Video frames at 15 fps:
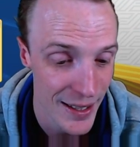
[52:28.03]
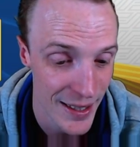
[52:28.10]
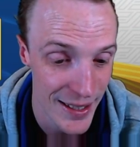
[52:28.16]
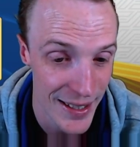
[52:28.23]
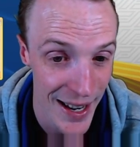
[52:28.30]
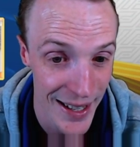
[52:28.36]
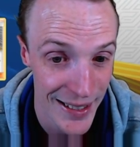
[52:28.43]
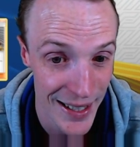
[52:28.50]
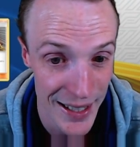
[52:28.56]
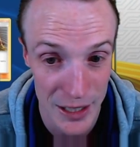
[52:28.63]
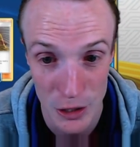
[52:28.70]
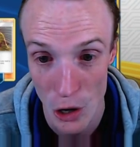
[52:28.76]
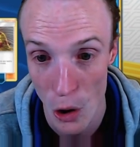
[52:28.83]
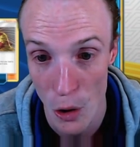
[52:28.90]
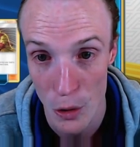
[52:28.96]
The deck
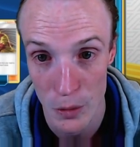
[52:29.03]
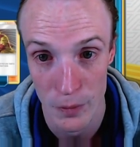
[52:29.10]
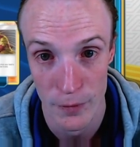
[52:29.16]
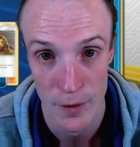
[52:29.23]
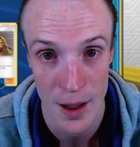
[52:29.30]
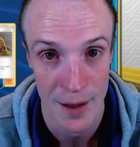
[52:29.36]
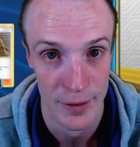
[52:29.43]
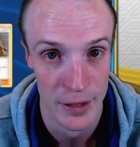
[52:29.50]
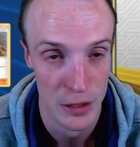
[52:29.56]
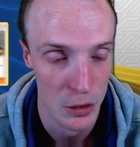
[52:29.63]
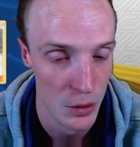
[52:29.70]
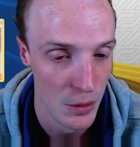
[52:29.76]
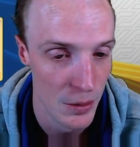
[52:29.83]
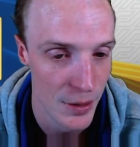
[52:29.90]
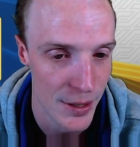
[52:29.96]
did go 5 and
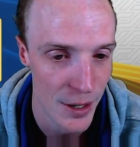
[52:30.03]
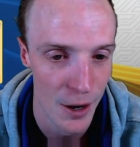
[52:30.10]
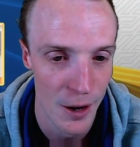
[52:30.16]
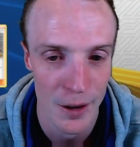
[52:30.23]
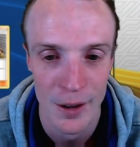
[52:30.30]
2, so